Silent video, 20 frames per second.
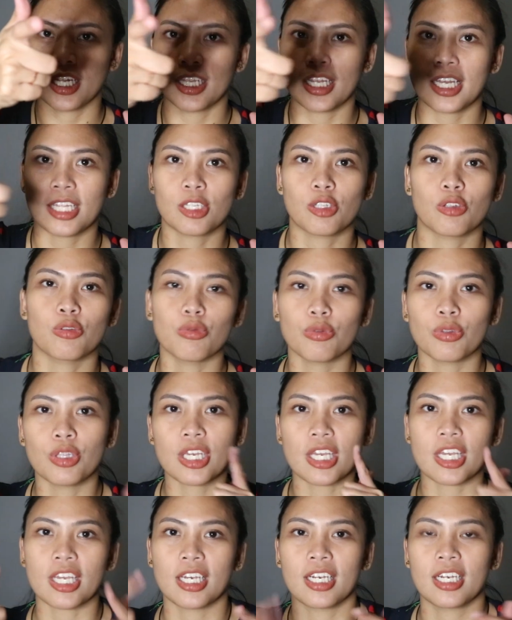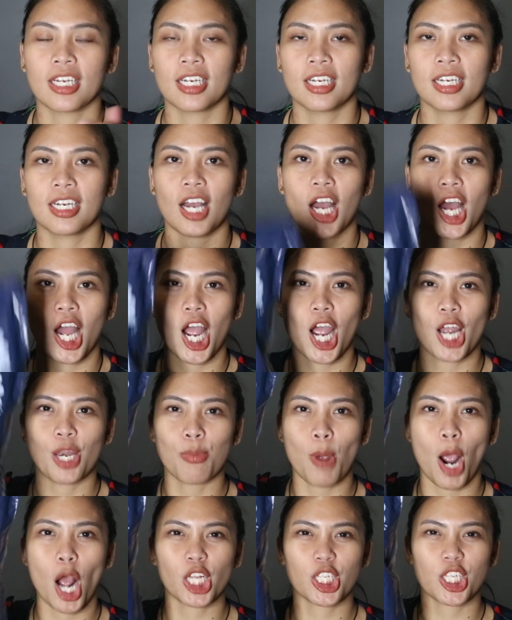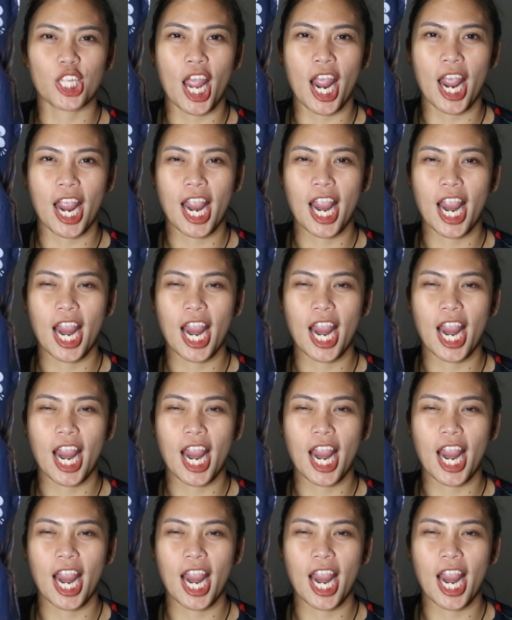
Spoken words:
let's do the unboxing.